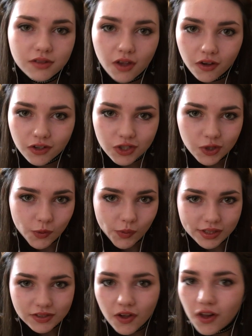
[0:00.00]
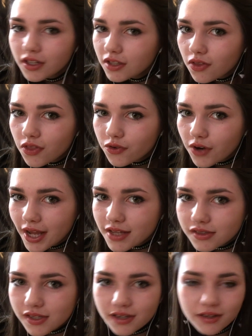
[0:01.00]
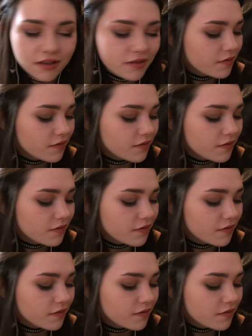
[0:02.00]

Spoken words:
Song 2 is called The Rising.